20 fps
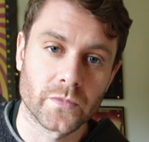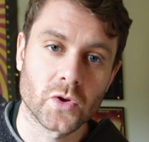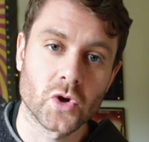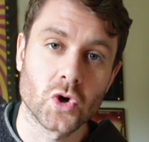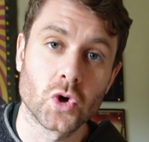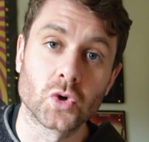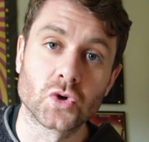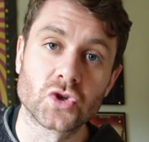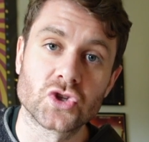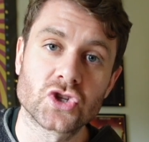
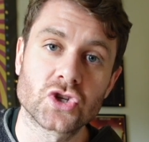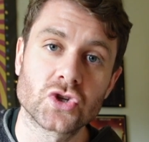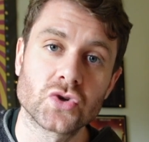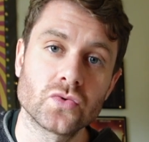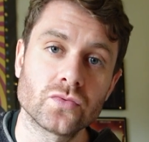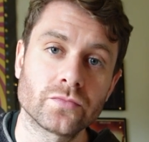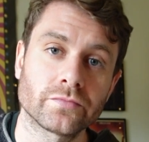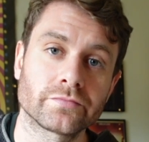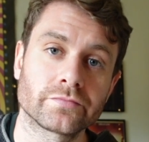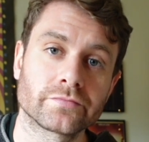chord
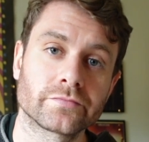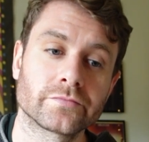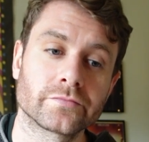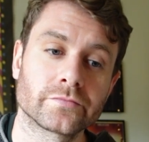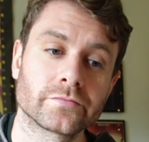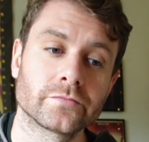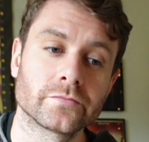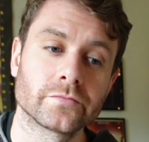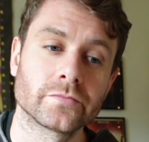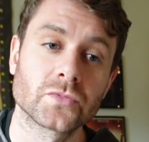
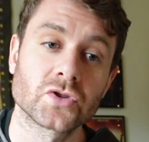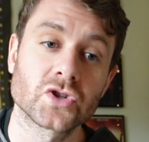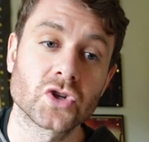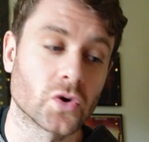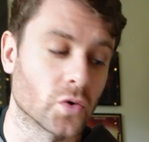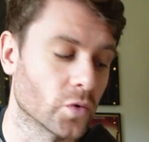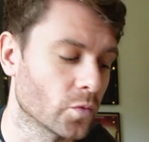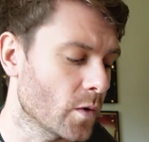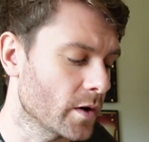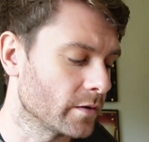2 to
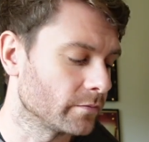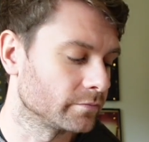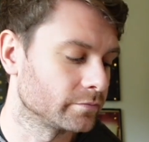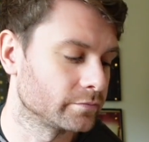chord 1.